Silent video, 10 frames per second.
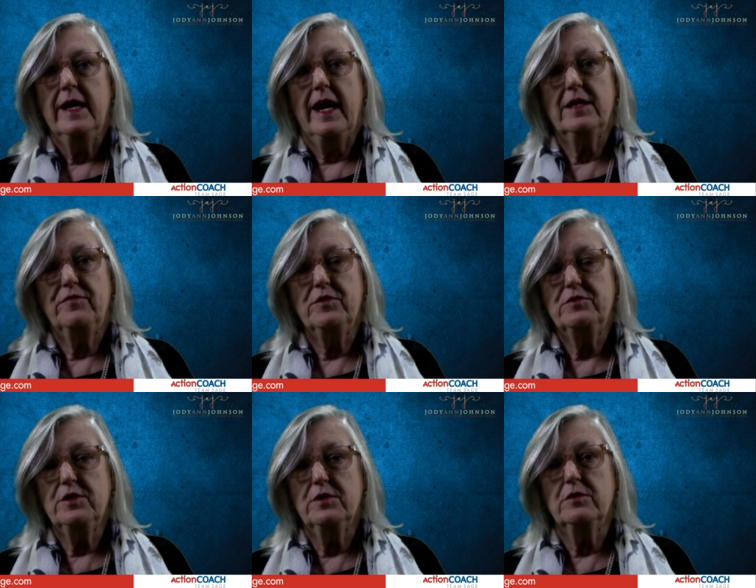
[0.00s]
And if you
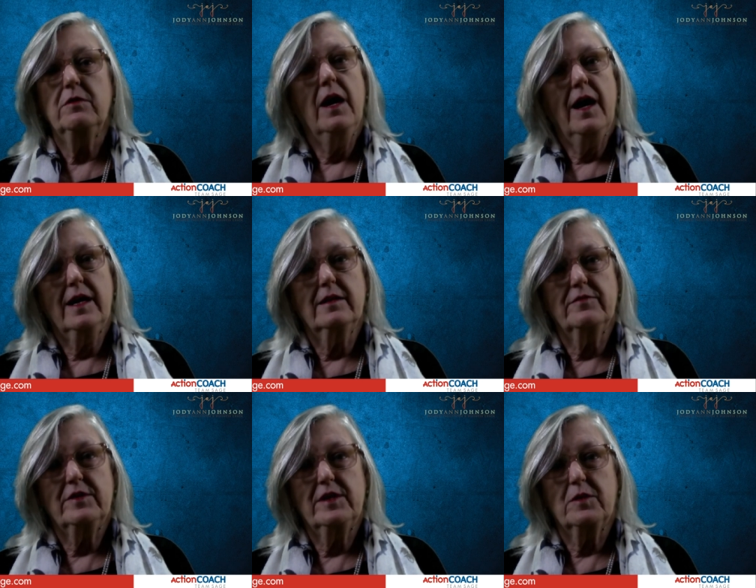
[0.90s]
do, I'd love
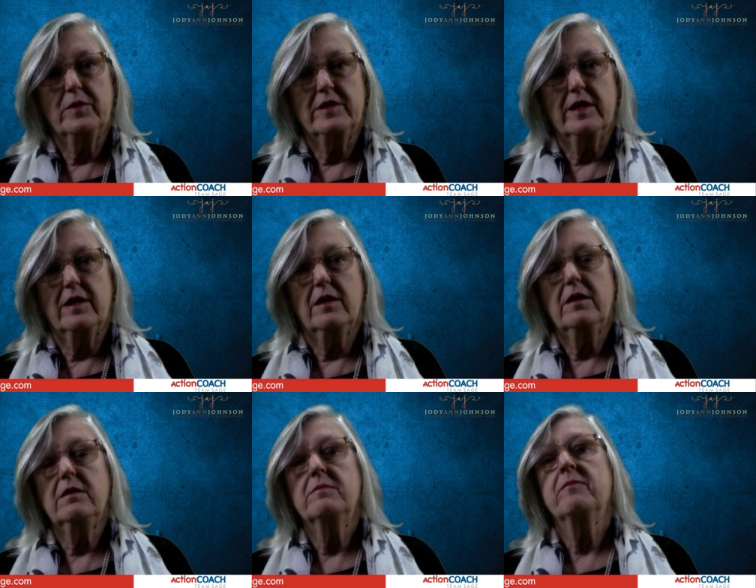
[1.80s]
to hear what they are.